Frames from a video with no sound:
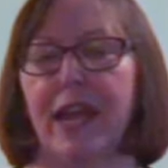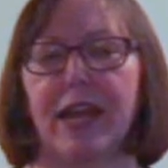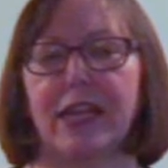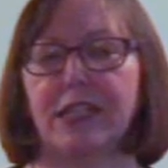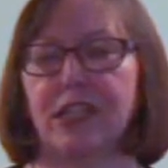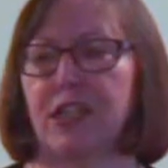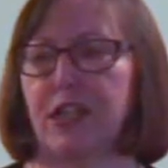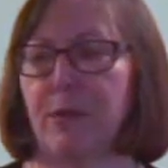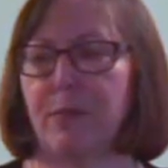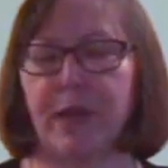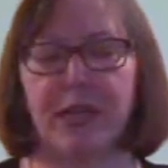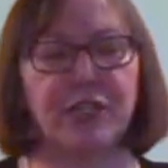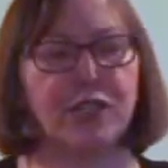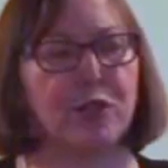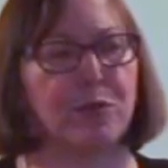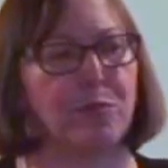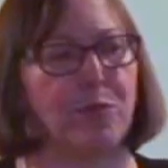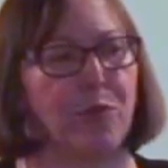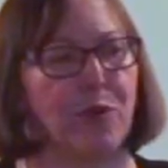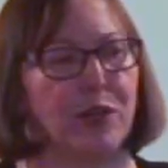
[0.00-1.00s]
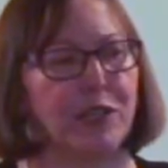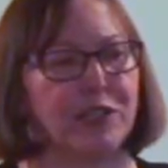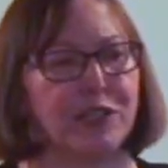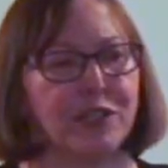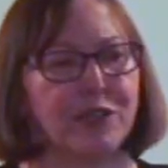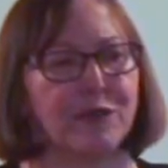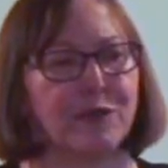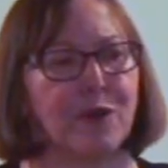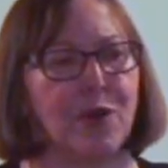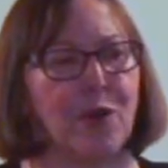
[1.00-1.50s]
exclamation points
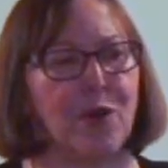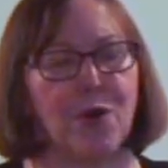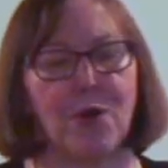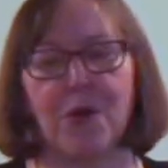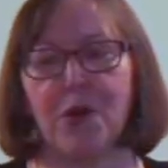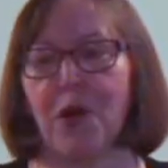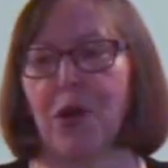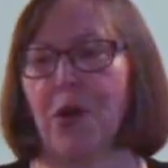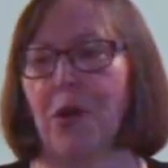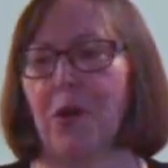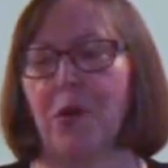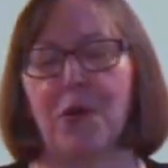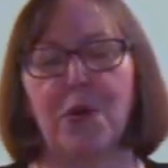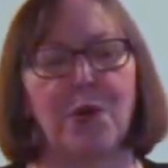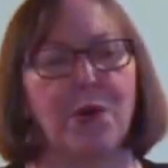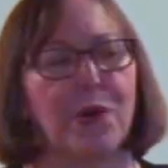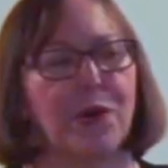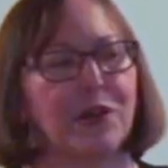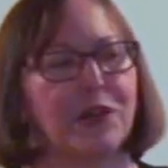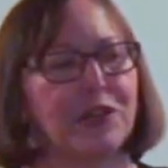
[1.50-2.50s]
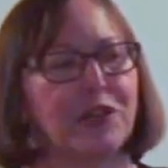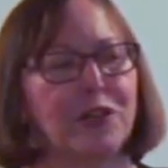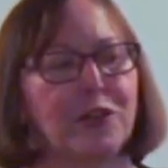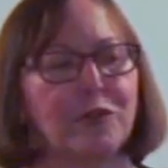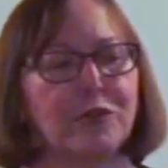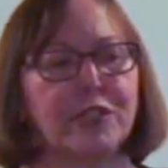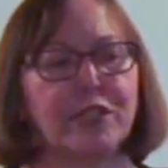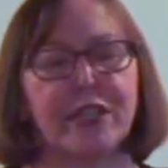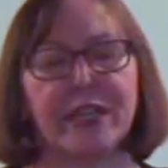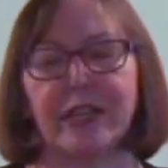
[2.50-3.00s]
in a row, or, you
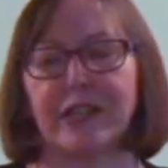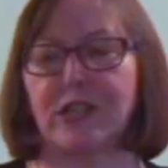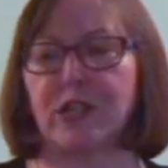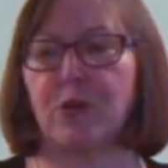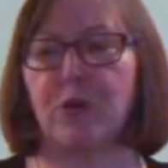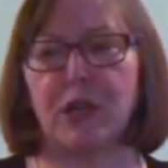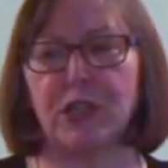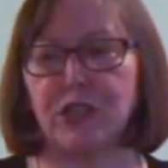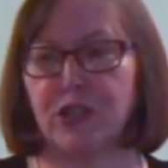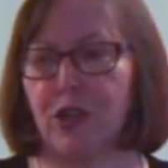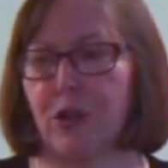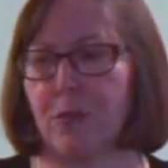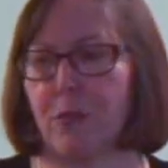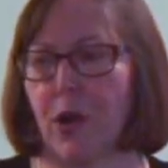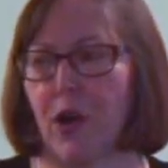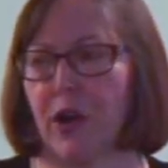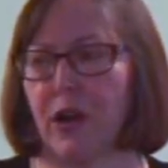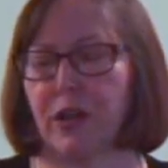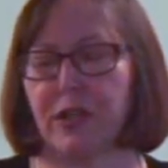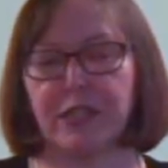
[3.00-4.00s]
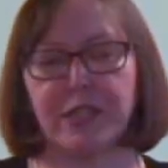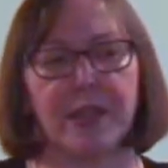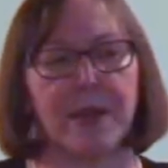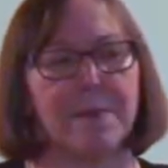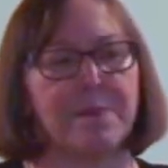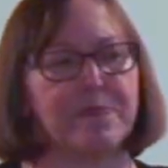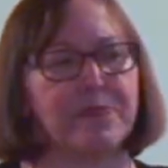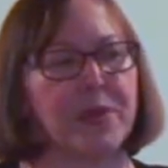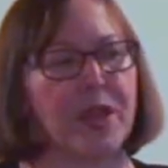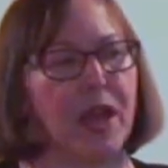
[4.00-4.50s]
know, six question marks,
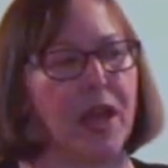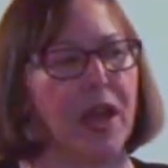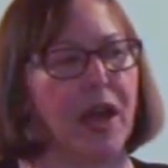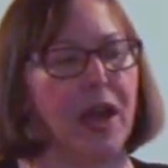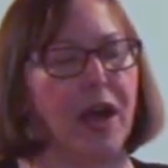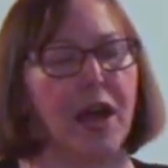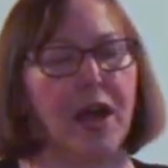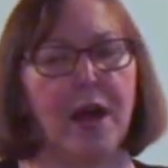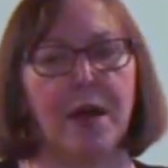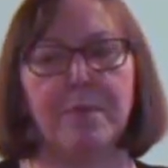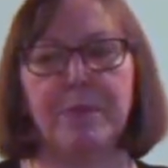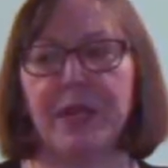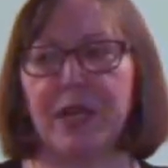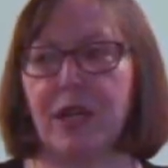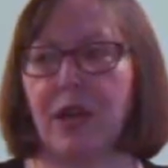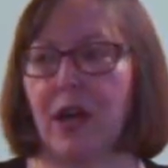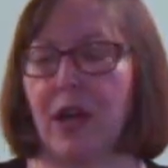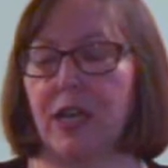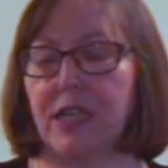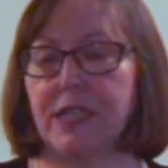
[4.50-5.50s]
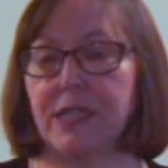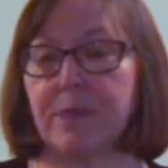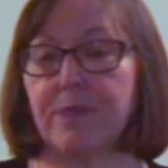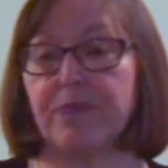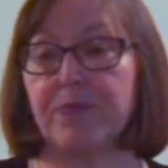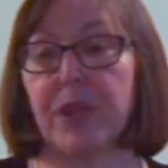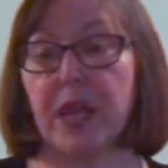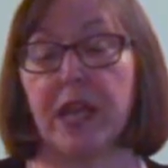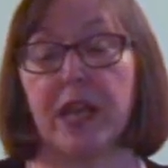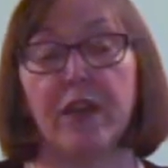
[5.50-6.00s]
uh, because
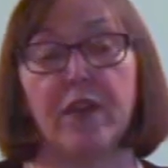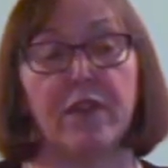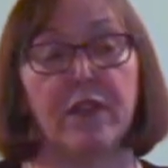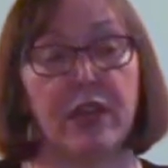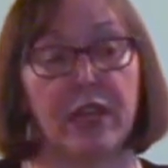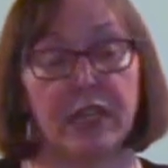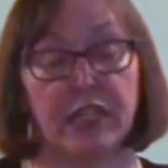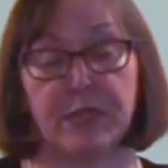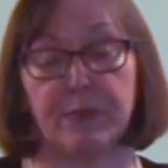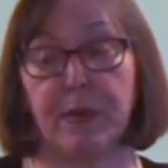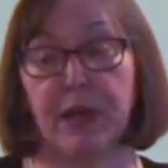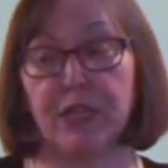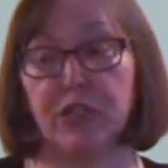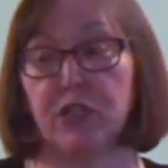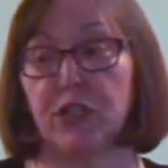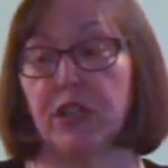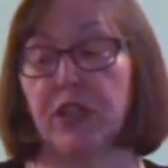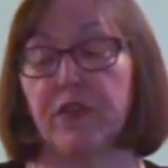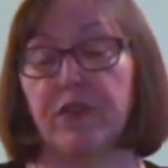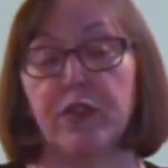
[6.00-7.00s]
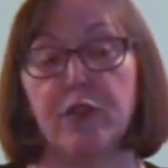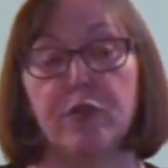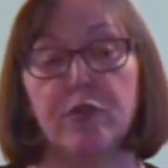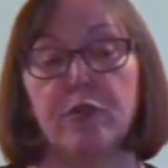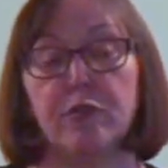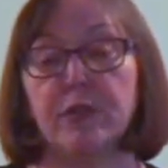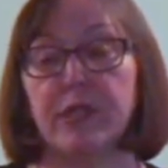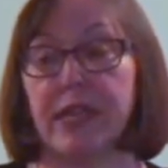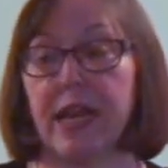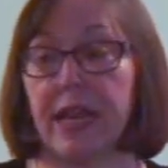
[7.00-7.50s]
if, and especially if you
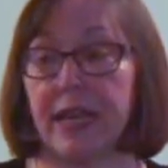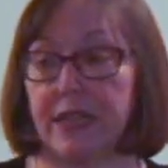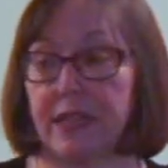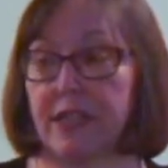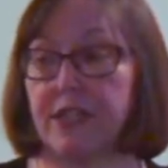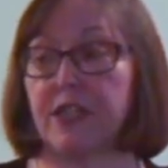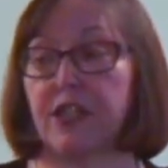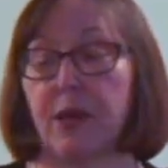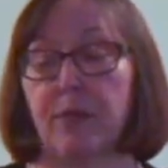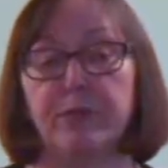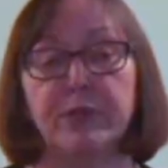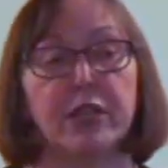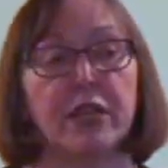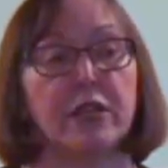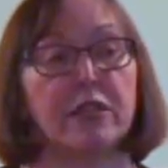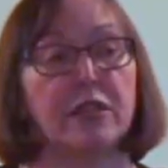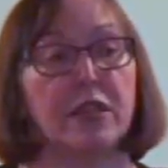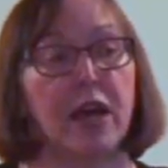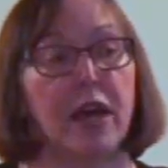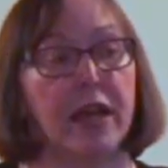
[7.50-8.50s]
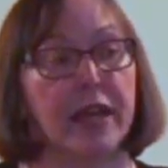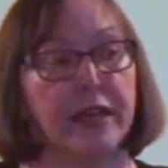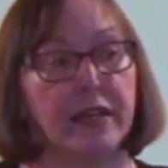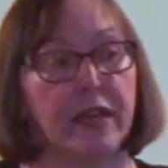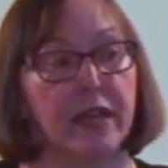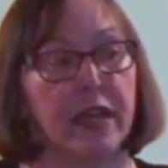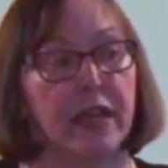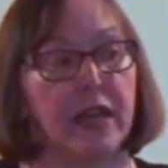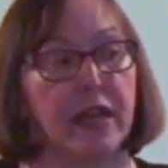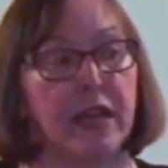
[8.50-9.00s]
use that in the subject line,
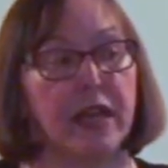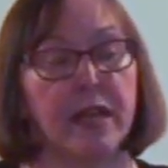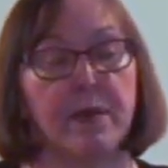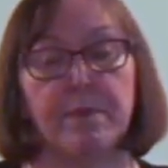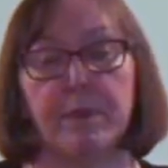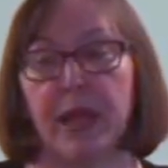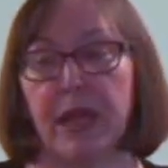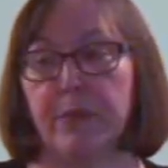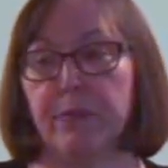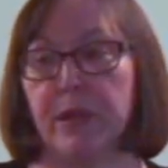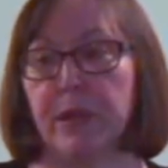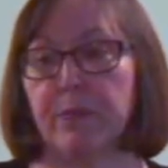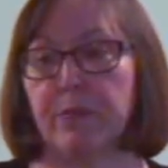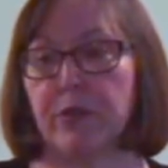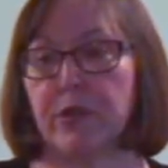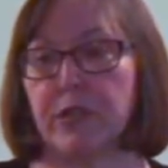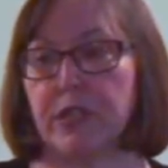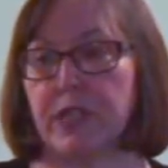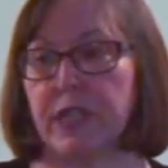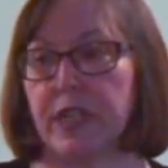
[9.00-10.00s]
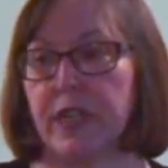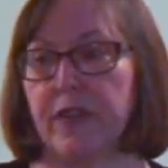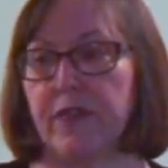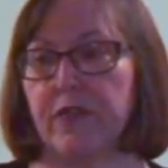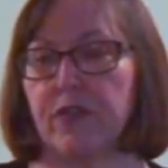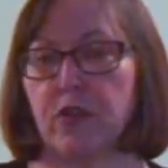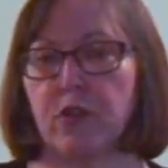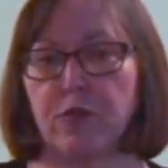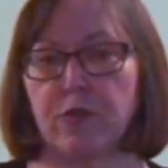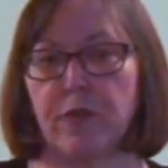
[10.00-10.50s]
it may be
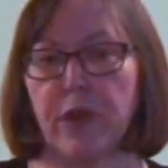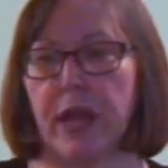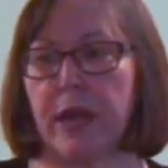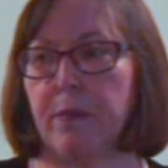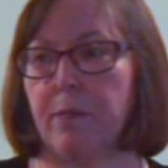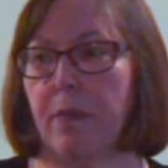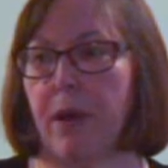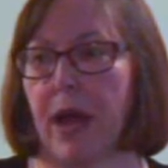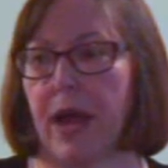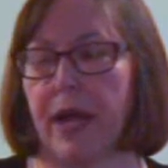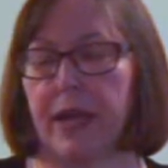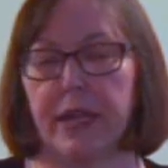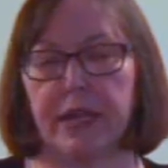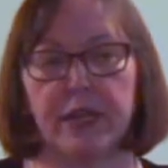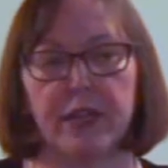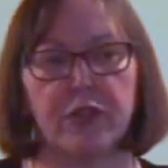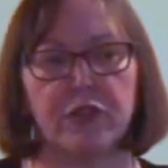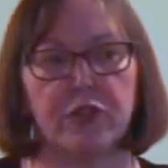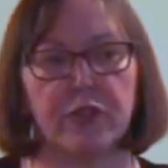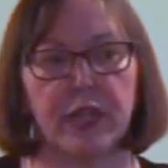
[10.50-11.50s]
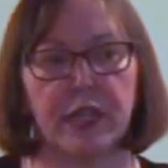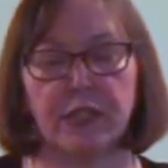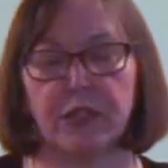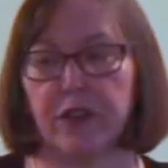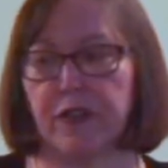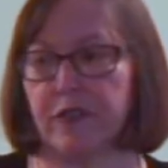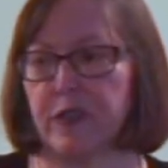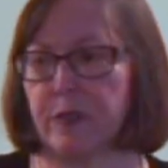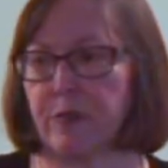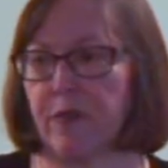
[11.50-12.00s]
perceived or read by an internet
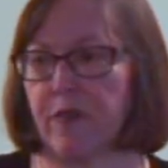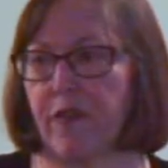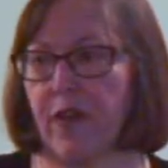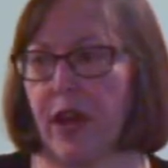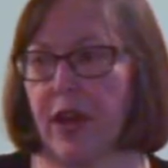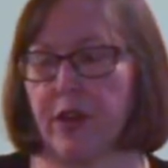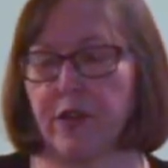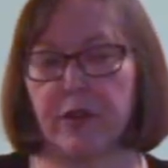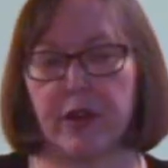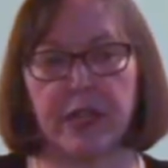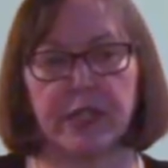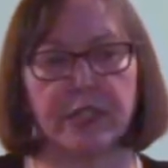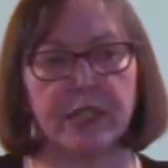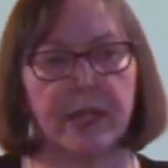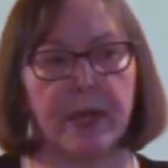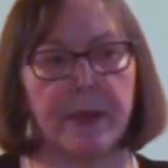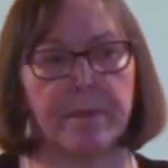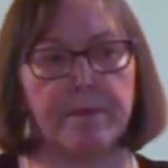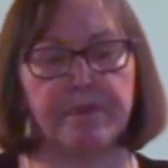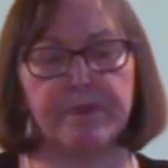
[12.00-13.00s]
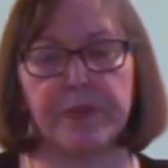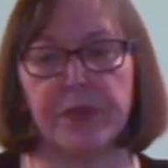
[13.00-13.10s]
service provider as, um,